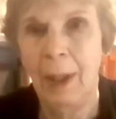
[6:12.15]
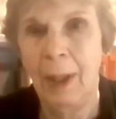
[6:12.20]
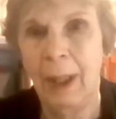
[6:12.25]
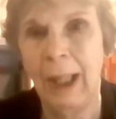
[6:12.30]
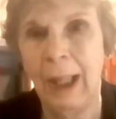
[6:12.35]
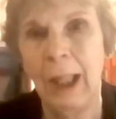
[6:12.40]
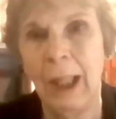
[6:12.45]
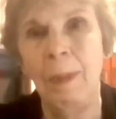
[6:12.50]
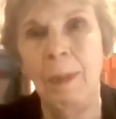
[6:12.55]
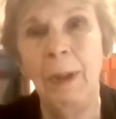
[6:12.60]
The
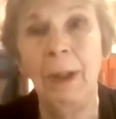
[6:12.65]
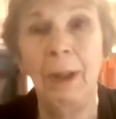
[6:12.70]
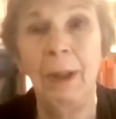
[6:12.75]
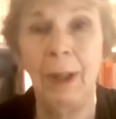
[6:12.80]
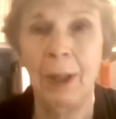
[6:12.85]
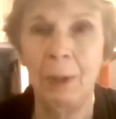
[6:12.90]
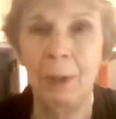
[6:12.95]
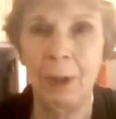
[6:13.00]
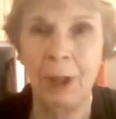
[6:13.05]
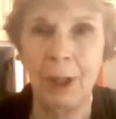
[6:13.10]

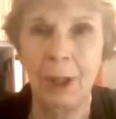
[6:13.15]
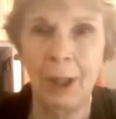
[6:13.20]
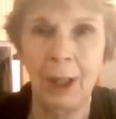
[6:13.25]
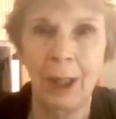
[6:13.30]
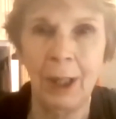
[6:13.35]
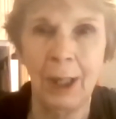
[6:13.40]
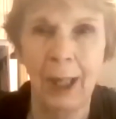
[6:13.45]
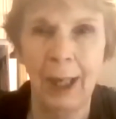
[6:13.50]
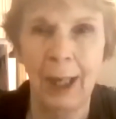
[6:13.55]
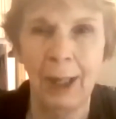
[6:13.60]
experience was a
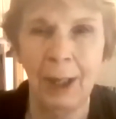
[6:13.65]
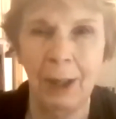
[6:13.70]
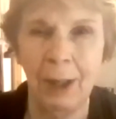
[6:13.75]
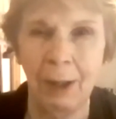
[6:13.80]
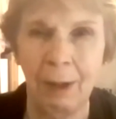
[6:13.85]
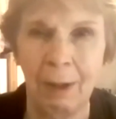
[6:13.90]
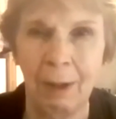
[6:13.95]
disaster.